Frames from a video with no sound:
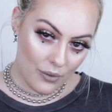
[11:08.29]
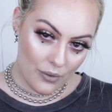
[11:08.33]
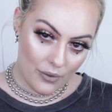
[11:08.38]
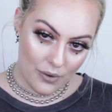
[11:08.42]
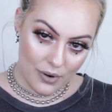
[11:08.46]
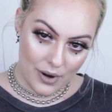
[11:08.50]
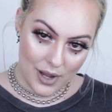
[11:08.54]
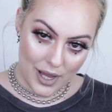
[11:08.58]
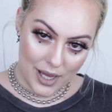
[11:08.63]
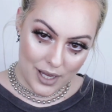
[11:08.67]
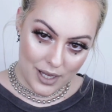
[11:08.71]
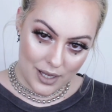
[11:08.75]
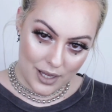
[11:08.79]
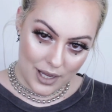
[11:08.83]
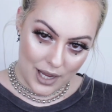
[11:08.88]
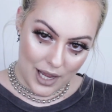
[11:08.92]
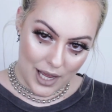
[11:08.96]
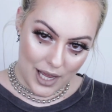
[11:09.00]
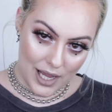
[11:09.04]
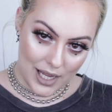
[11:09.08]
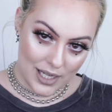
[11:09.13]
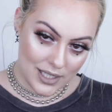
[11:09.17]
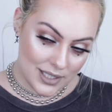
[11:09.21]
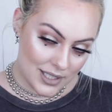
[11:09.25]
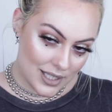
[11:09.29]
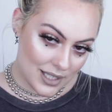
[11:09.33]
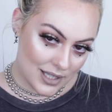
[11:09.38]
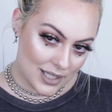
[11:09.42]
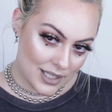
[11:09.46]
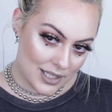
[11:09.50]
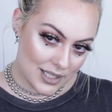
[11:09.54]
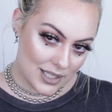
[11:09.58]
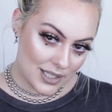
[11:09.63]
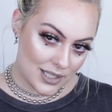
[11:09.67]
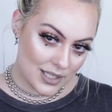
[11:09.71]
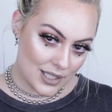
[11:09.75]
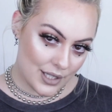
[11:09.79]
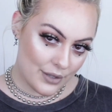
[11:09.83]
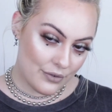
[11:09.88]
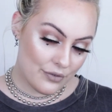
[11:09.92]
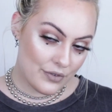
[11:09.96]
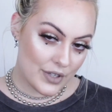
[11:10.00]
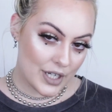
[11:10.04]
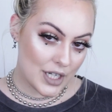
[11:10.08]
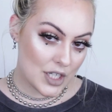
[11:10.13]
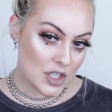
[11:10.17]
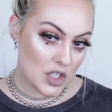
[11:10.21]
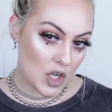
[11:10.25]
right, guys, this is the
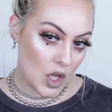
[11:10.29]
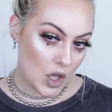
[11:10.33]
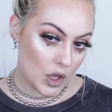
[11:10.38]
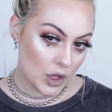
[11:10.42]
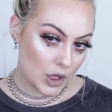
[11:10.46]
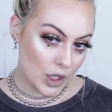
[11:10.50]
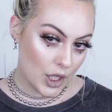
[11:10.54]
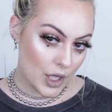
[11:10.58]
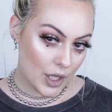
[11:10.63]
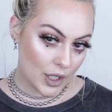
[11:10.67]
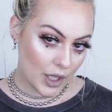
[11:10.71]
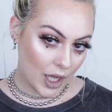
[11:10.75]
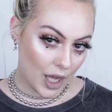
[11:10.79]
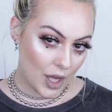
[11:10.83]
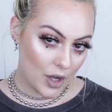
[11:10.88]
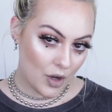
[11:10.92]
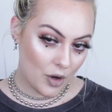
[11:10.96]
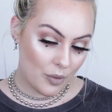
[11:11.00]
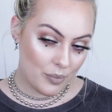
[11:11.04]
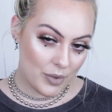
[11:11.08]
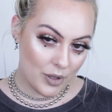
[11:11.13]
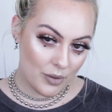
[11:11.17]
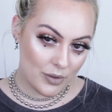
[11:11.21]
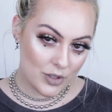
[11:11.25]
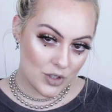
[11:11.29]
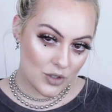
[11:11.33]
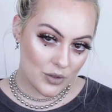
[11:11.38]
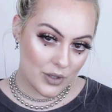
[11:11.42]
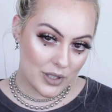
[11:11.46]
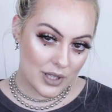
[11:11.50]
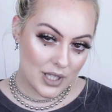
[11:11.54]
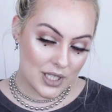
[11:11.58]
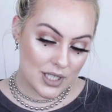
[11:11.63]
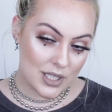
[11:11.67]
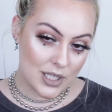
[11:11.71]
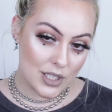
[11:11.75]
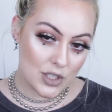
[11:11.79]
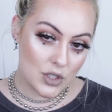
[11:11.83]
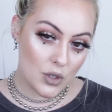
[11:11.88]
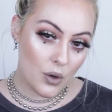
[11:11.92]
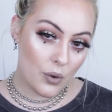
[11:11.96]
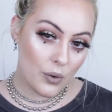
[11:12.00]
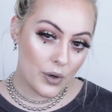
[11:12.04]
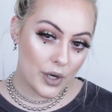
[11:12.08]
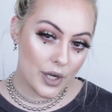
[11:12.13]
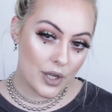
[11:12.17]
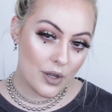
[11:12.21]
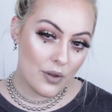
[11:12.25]
finished look. I hope you enjoyed this
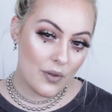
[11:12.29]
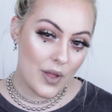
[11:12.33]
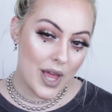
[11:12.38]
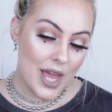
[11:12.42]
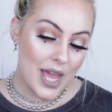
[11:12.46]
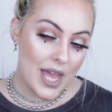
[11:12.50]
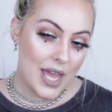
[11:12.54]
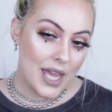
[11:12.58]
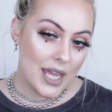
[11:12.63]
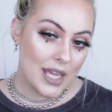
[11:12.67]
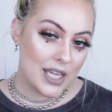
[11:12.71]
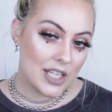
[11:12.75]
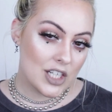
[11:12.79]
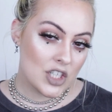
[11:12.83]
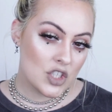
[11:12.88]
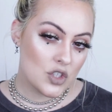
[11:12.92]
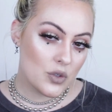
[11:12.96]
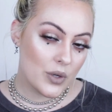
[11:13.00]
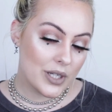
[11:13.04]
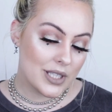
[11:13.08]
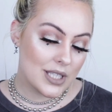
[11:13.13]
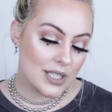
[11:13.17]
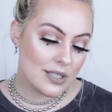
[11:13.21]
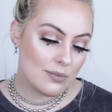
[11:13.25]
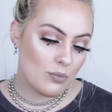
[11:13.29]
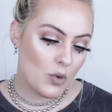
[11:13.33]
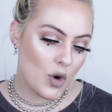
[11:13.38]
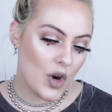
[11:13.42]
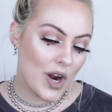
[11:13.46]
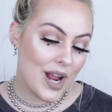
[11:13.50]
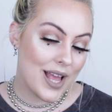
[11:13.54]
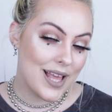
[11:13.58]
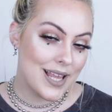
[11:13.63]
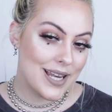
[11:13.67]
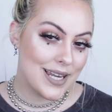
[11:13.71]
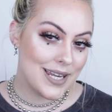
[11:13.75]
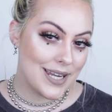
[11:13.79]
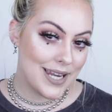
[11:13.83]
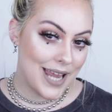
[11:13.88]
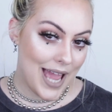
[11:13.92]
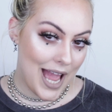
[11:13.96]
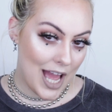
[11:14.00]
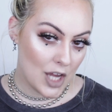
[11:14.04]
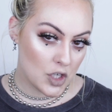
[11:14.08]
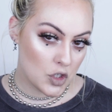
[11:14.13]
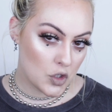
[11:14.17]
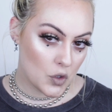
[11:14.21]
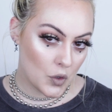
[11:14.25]
tutorial and enjoyed this more
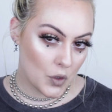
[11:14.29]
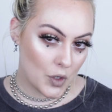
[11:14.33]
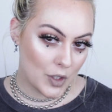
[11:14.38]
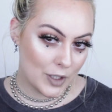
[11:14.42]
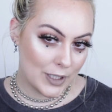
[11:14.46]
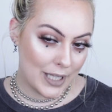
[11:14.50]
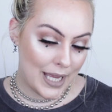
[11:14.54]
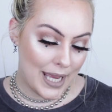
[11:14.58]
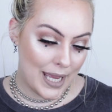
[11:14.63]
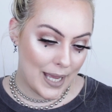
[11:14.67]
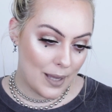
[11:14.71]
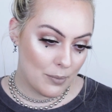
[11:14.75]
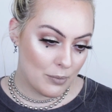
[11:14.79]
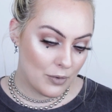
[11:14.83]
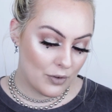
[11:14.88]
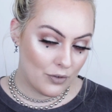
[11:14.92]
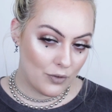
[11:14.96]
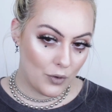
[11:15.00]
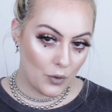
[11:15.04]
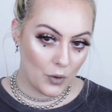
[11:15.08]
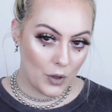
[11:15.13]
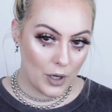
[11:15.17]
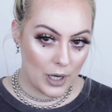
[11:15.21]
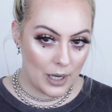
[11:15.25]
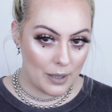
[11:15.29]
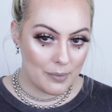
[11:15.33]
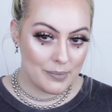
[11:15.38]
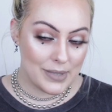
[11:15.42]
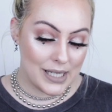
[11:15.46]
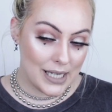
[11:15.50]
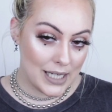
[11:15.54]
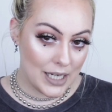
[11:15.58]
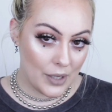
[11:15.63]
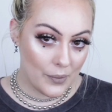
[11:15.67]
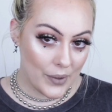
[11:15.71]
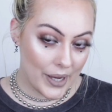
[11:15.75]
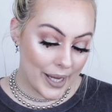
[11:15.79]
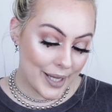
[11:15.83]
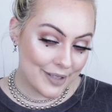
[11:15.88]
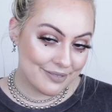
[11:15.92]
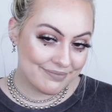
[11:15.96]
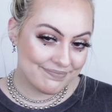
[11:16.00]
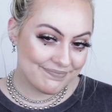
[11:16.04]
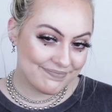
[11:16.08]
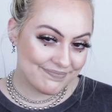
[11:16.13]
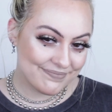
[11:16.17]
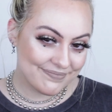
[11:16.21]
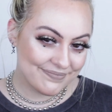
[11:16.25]
natural glam for me anyway.
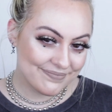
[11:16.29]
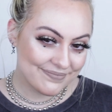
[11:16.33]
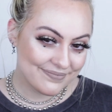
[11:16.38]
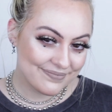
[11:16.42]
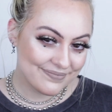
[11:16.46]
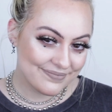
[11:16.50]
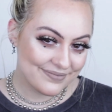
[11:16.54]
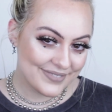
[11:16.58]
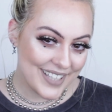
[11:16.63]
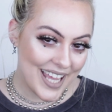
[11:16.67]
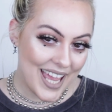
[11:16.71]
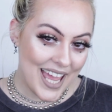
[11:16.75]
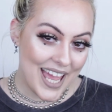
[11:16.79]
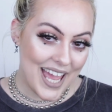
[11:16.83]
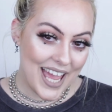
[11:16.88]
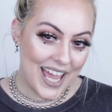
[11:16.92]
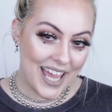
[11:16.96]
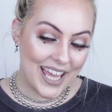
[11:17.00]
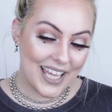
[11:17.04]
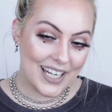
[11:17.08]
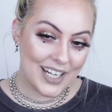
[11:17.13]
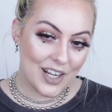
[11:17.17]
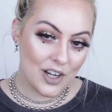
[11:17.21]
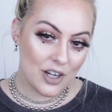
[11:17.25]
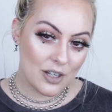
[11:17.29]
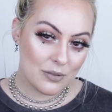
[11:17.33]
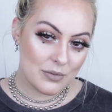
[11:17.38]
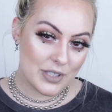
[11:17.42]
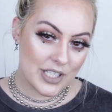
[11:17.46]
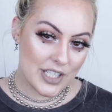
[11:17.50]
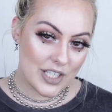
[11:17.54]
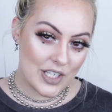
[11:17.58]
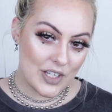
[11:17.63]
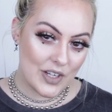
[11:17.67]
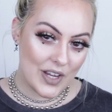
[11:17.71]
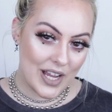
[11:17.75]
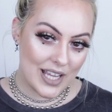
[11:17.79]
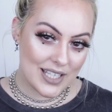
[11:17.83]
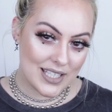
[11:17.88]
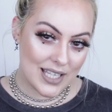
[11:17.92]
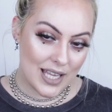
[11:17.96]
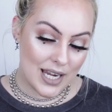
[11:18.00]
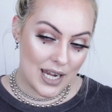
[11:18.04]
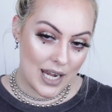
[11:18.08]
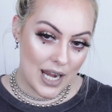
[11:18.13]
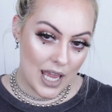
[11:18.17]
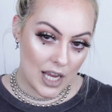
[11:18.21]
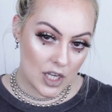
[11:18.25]
And I hope to see you guys
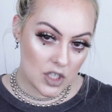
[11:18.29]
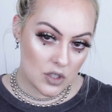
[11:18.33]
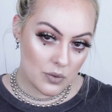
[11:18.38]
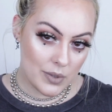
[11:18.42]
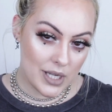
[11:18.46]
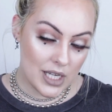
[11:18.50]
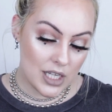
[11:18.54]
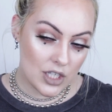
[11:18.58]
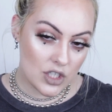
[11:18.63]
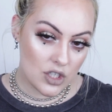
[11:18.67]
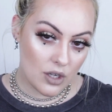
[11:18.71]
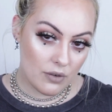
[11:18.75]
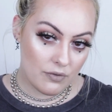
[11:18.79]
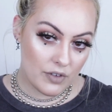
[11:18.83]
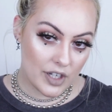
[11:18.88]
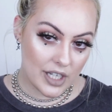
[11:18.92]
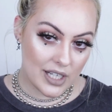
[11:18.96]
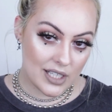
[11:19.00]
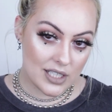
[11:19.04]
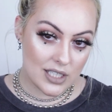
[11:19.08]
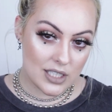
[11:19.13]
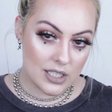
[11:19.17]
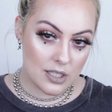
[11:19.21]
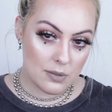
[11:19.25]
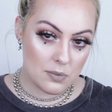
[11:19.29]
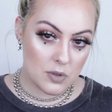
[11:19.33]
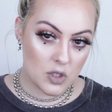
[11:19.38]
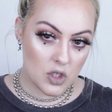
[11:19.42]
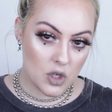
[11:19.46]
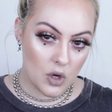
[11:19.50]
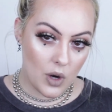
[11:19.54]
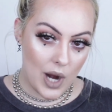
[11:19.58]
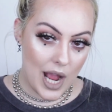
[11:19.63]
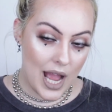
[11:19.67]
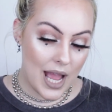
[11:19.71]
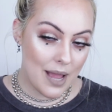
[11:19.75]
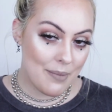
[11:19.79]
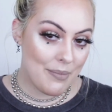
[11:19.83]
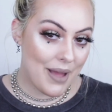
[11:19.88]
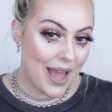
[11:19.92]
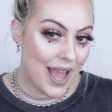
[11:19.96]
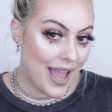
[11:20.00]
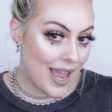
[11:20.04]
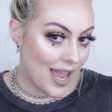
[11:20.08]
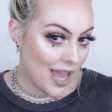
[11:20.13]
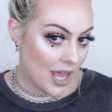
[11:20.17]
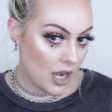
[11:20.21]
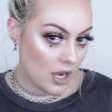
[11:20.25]
next week. Don't forget to subscribe
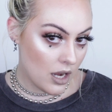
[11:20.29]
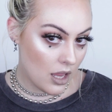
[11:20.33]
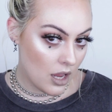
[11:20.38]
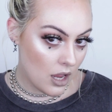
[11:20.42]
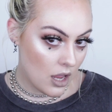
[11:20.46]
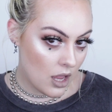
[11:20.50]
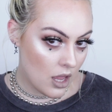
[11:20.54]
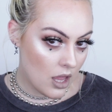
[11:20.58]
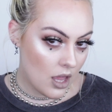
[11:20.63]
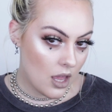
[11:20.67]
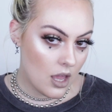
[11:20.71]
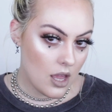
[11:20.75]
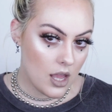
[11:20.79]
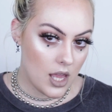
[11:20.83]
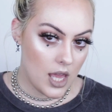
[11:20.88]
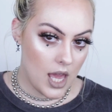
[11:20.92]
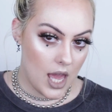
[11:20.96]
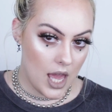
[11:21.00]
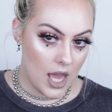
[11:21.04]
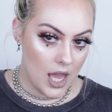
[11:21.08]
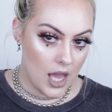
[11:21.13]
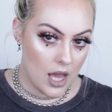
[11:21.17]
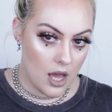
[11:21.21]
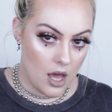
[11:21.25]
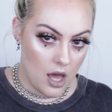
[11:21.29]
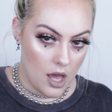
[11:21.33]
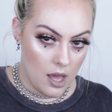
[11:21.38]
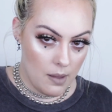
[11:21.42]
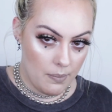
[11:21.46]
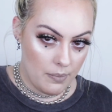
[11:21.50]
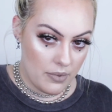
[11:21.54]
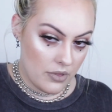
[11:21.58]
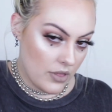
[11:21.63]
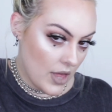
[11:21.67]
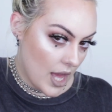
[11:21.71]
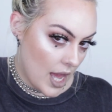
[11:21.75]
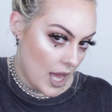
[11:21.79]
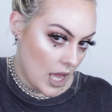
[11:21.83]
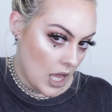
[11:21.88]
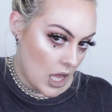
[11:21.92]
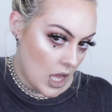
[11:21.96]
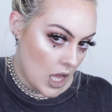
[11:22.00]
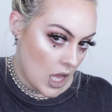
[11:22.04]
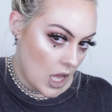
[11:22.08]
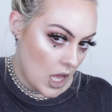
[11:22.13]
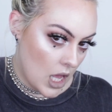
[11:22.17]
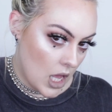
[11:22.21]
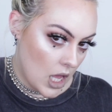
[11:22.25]
and cake up that
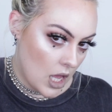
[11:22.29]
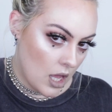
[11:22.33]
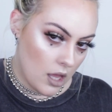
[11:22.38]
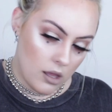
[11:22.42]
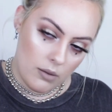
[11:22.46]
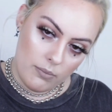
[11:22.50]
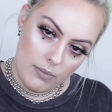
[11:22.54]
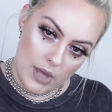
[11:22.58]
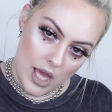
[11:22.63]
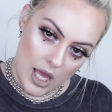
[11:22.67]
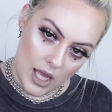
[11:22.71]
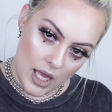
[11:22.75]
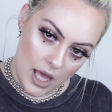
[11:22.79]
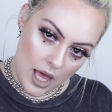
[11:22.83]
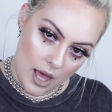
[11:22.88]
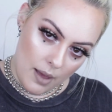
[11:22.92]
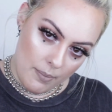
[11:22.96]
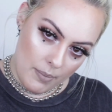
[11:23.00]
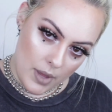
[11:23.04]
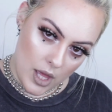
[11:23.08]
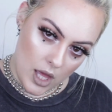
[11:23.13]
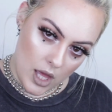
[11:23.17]
makeup.